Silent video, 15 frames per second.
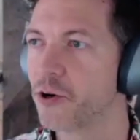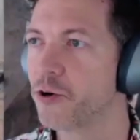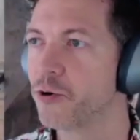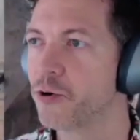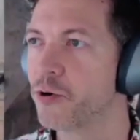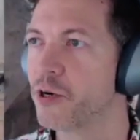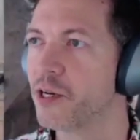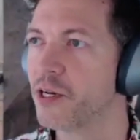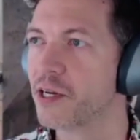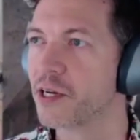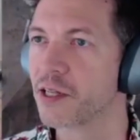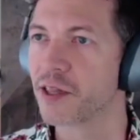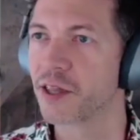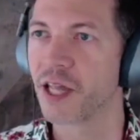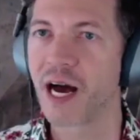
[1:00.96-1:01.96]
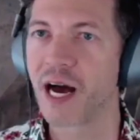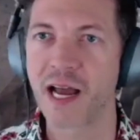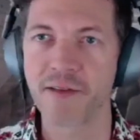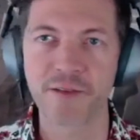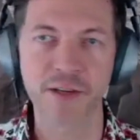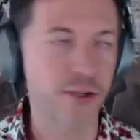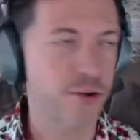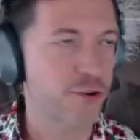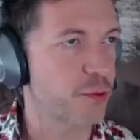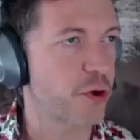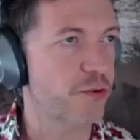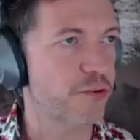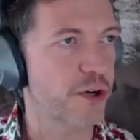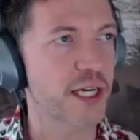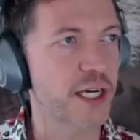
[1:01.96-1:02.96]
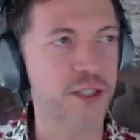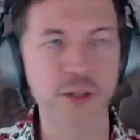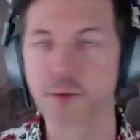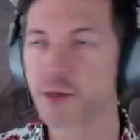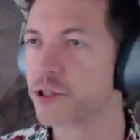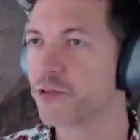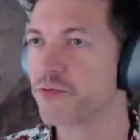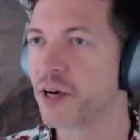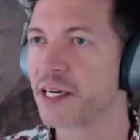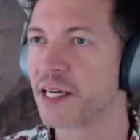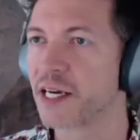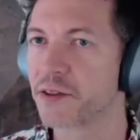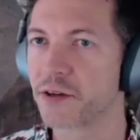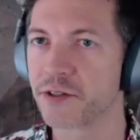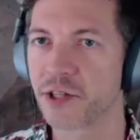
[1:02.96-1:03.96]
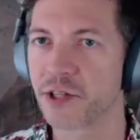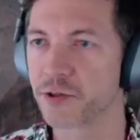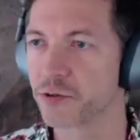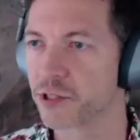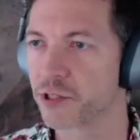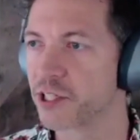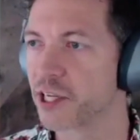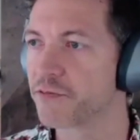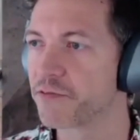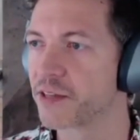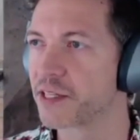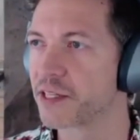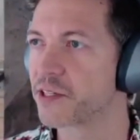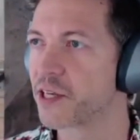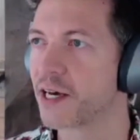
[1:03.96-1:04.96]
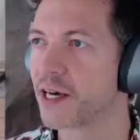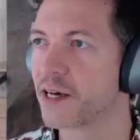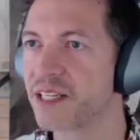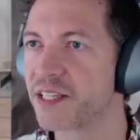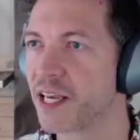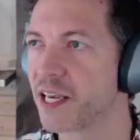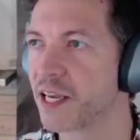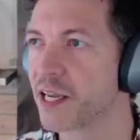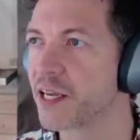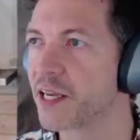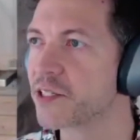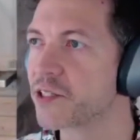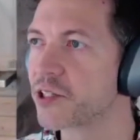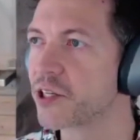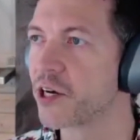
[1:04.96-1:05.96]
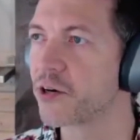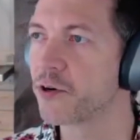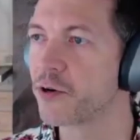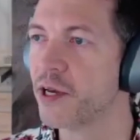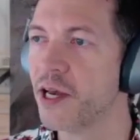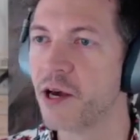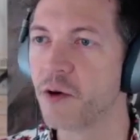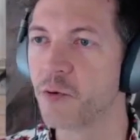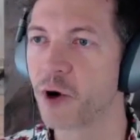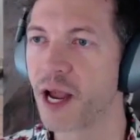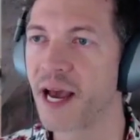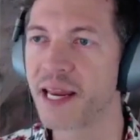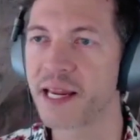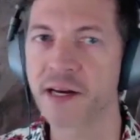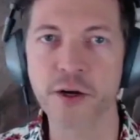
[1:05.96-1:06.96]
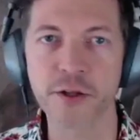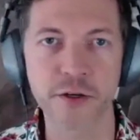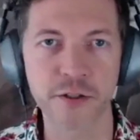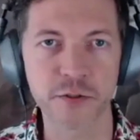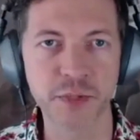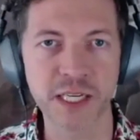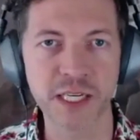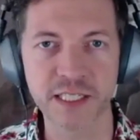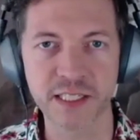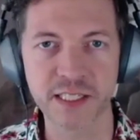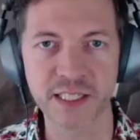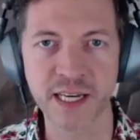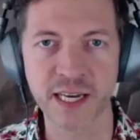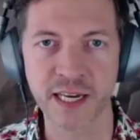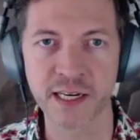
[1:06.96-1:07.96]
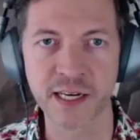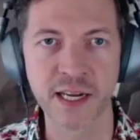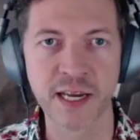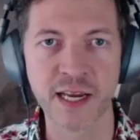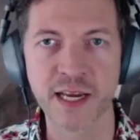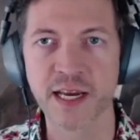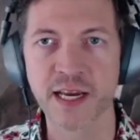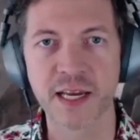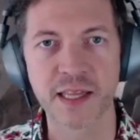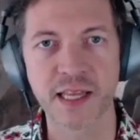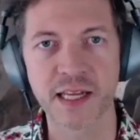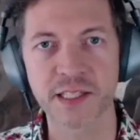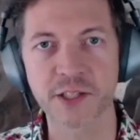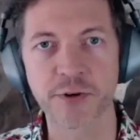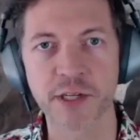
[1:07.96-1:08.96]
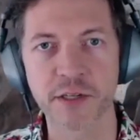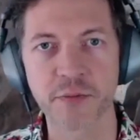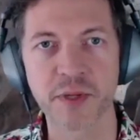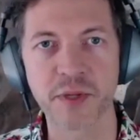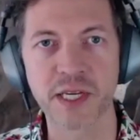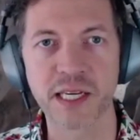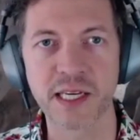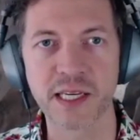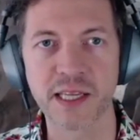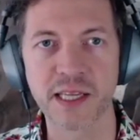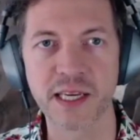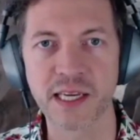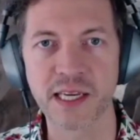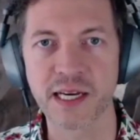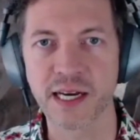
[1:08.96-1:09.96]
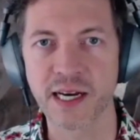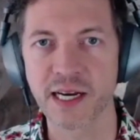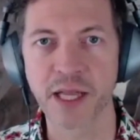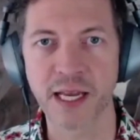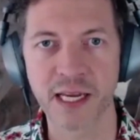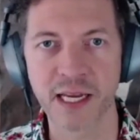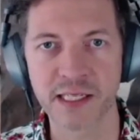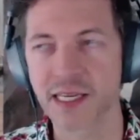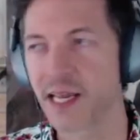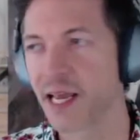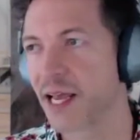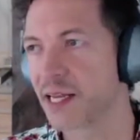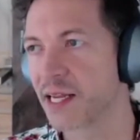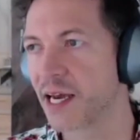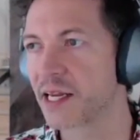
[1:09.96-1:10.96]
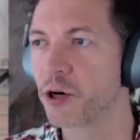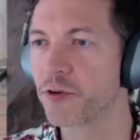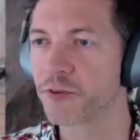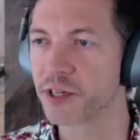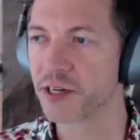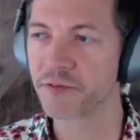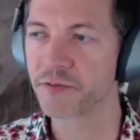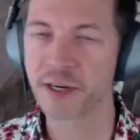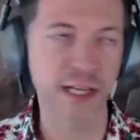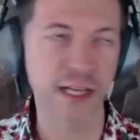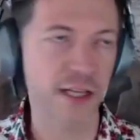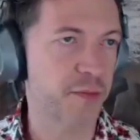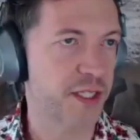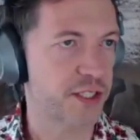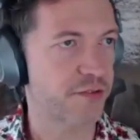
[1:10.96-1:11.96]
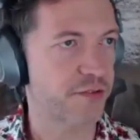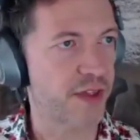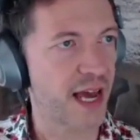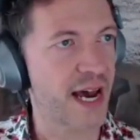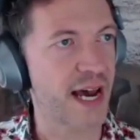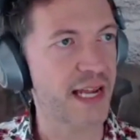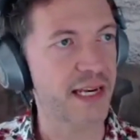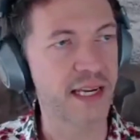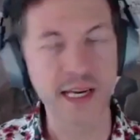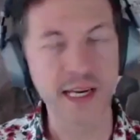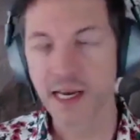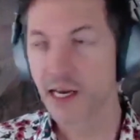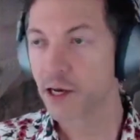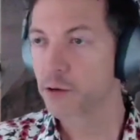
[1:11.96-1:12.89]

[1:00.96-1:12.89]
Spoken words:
it go live and usable for customers, you find out there's all sorts of stuff that's missing. So we're adding all those pieces in. That's going to be the plan today, going over different elements of that.